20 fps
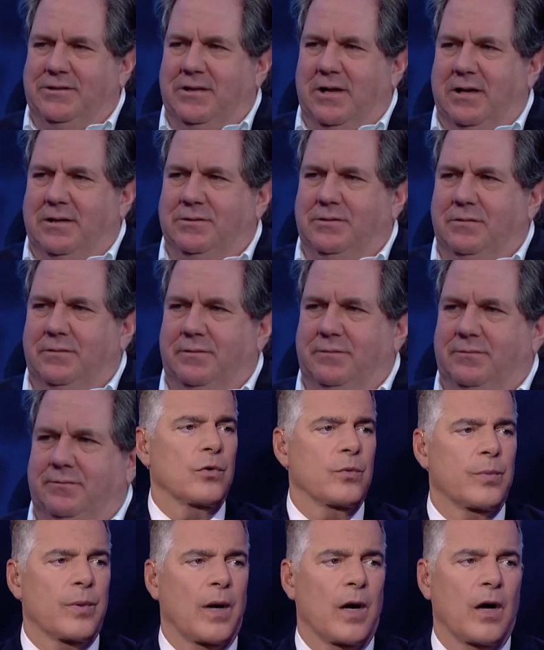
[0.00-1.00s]
And this was a
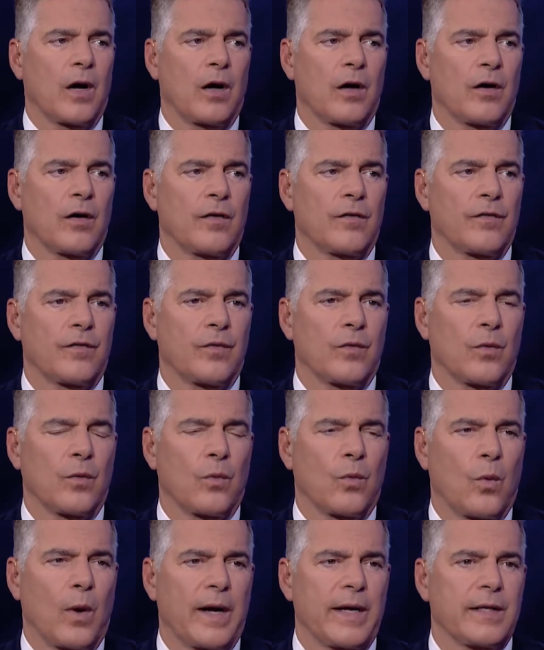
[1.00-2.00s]
group of
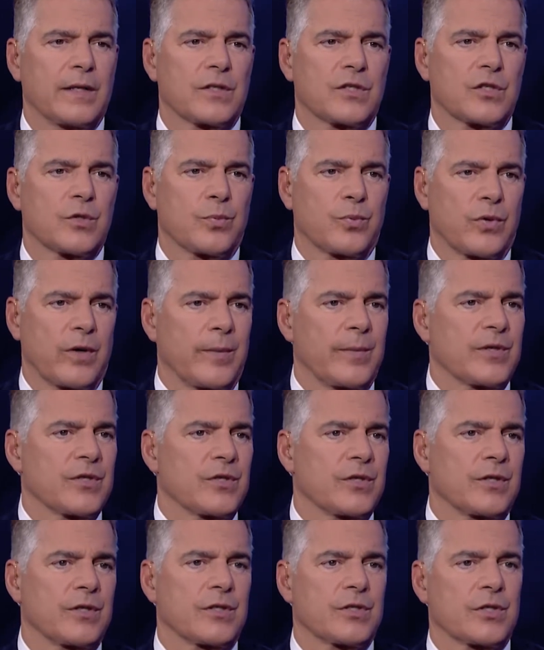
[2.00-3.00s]
white
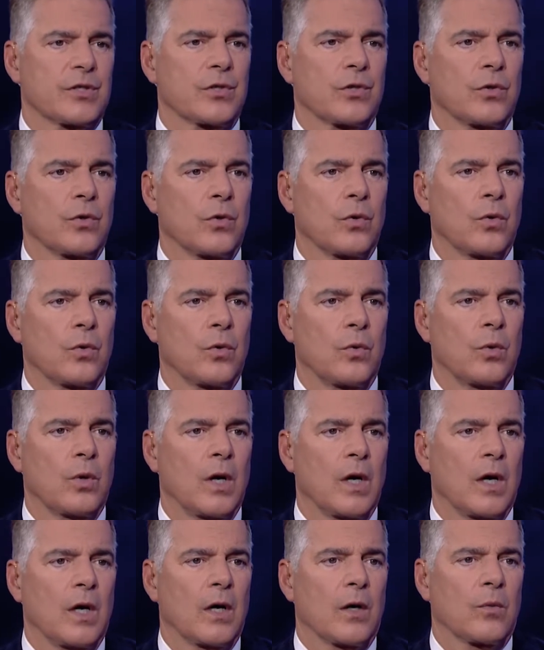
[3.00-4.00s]
supremacists who
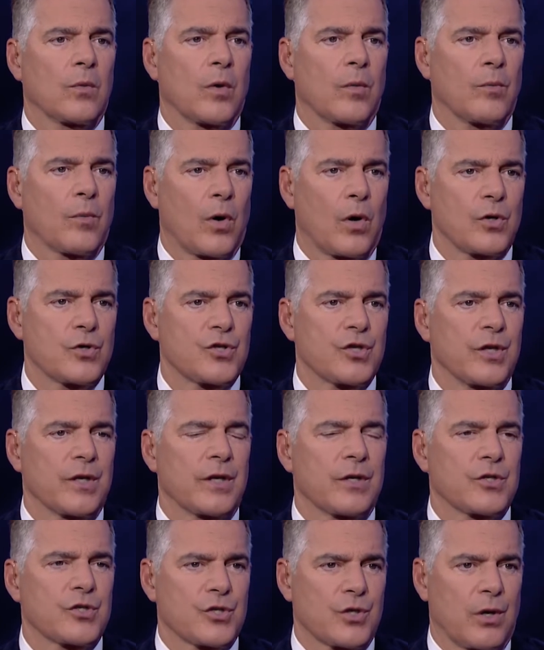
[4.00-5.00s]
were
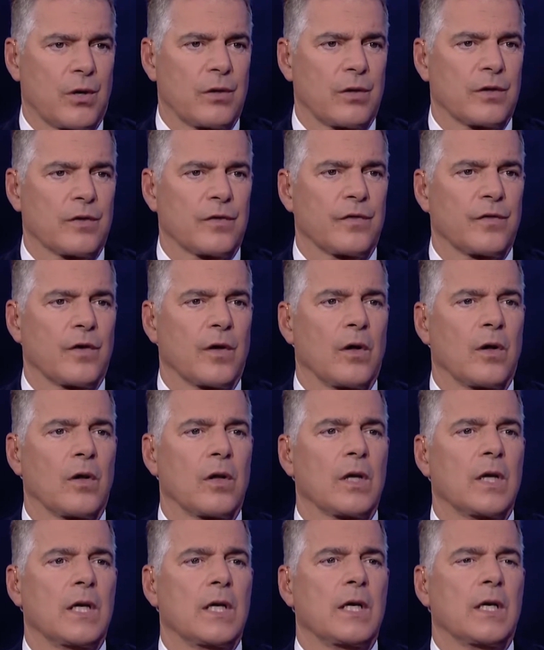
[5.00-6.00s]
marching in Charlottesville.